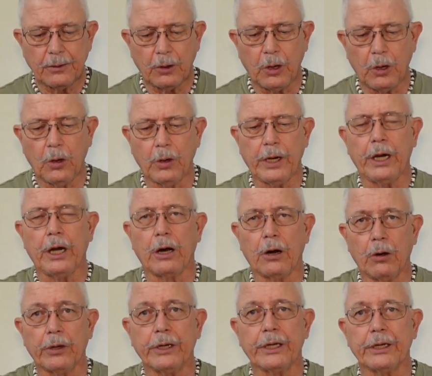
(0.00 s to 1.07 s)
an
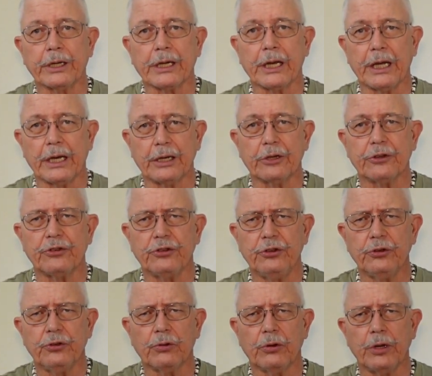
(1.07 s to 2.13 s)
arrow indicating. This is
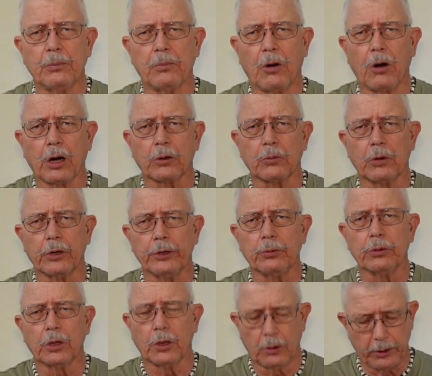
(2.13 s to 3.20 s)
usually the mark where you
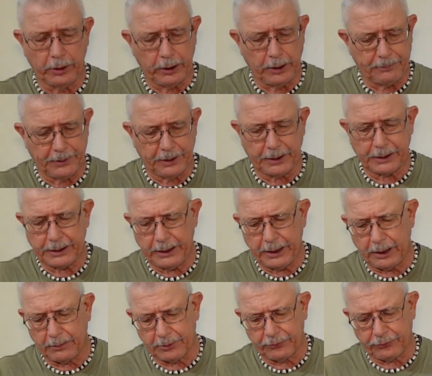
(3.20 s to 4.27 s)
would load it up into the
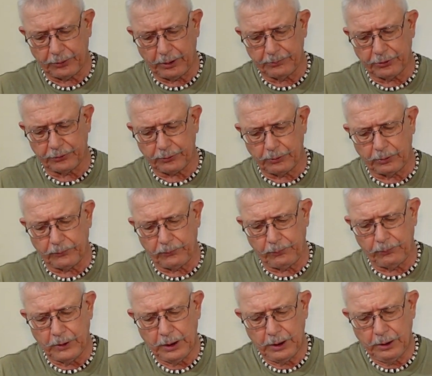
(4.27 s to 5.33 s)
camera. So I'm just going to
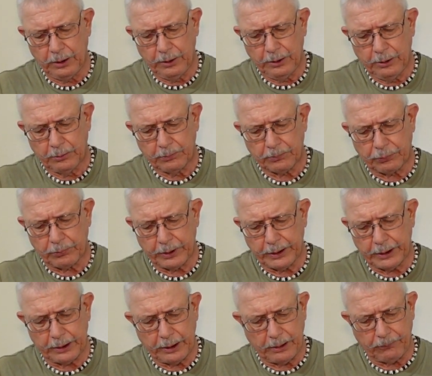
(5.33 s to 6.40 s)
bring
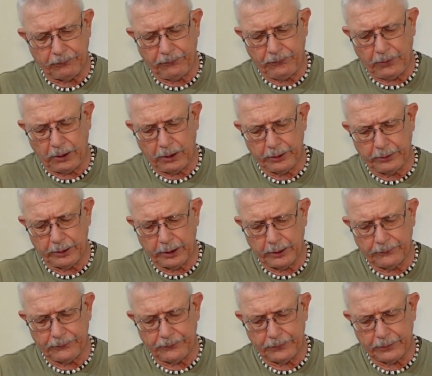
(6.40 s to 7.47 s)
it up far
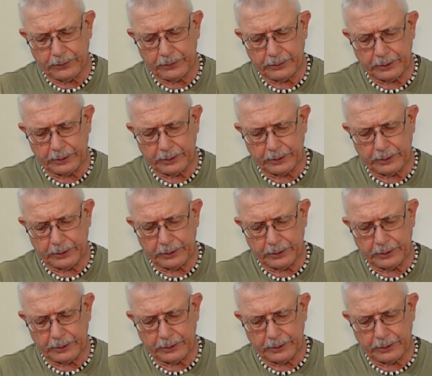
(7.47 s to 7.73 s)
enough